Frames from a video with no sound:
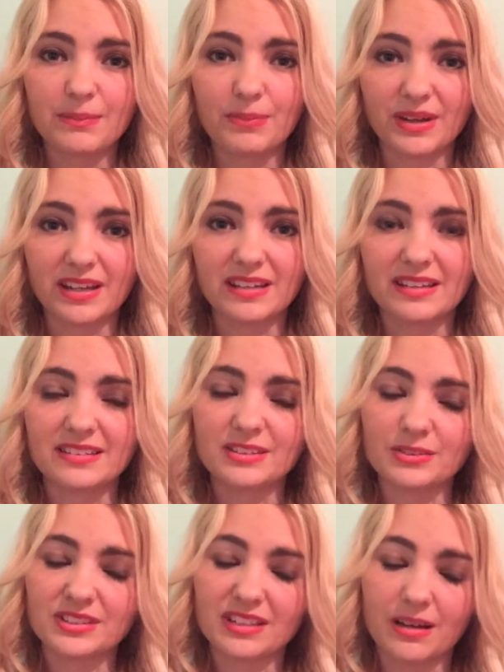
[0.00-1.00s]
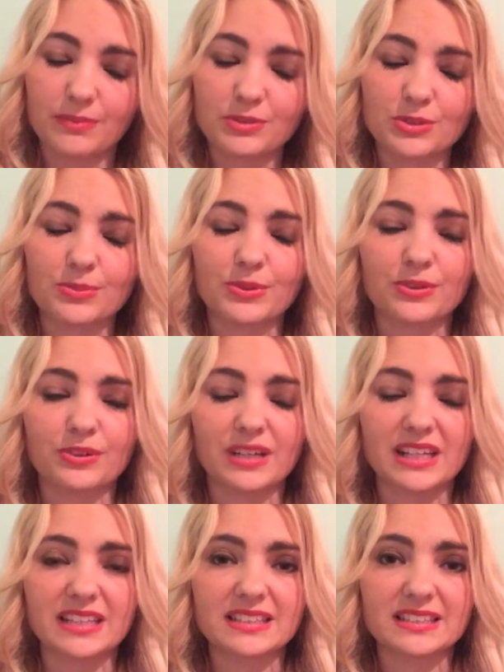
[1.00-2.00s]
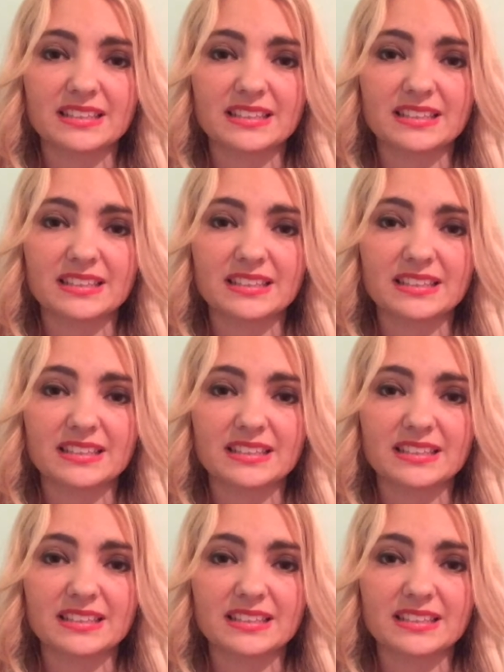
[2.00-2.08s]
but so it's comfortable and it's